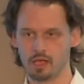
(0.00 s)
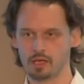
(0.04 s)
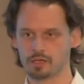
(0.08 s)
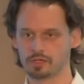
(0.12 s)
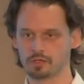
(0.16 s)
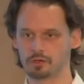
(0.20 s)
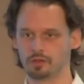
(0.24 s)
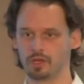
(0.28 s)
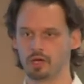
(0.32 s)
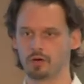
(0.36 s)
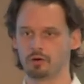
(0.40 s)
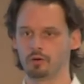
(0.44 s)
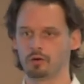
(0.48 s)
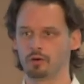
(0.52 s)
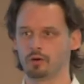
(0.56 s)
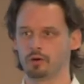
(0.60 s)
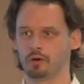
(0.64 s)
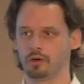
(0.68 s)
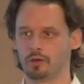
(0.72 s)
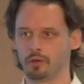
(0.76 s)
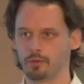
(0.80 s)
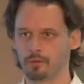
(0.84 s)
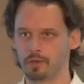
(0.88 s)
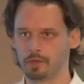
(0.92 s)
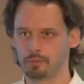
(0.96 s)
So
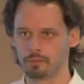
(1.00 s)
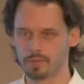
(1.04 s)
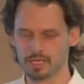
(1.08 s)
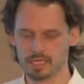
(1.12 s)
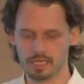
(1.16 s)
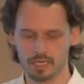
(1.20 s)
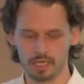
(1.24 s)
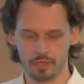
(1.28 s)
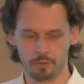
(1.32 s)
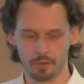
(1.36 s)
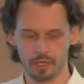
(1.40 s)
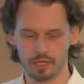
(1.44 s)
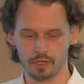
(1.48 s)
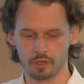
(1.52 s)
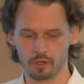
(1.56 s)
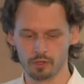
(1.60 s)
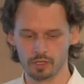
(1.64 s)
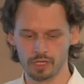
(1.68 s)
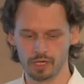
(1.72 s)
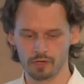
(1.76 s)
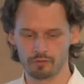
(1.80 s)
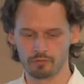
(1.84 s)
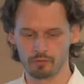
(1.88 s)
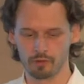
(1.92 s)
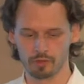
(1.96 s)
now it's basically
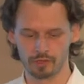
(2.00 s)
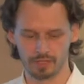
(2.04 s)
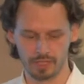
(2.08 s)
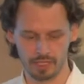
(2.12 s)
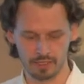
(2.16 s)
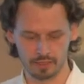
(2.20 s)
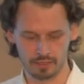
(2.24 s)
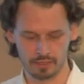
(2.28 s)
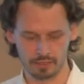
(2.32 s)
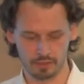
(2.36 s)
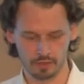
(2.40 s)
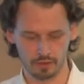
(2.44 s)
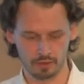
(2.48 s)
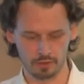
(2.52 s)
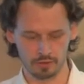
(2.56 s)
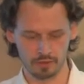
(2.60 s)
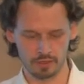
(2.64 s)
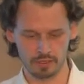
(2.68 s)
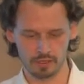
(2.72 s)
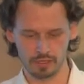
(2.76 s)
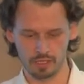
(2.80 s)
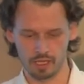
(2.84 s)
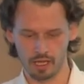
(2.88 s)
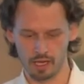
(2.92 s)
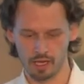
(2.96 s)
recording for 10
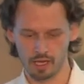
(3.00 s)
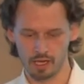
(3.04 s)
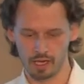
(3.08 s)
seconds,